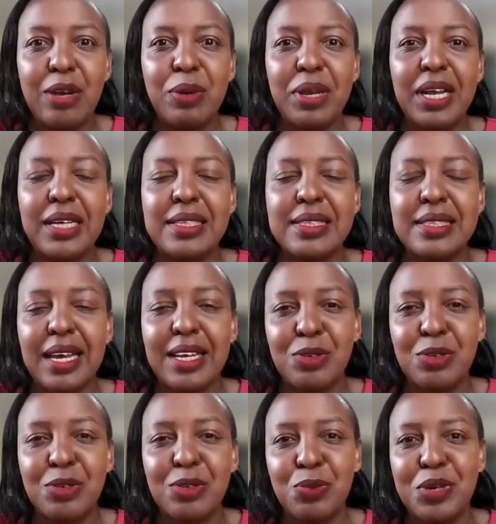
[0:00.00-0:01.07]
And we can
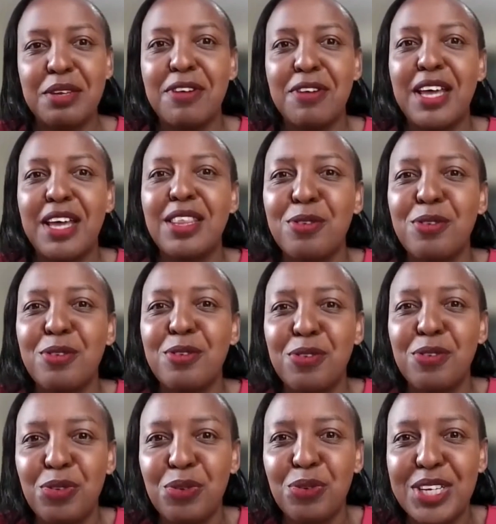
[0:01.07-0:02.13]
start with the
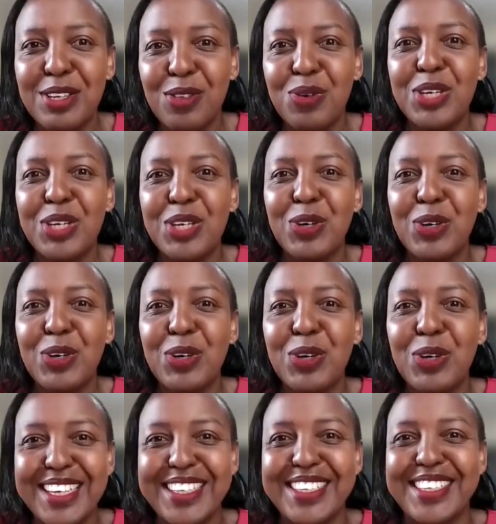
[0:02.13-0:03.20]
father of three, three
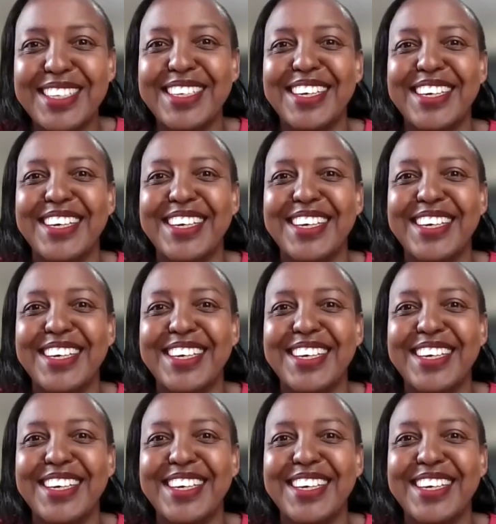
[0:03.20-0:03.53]
daughters,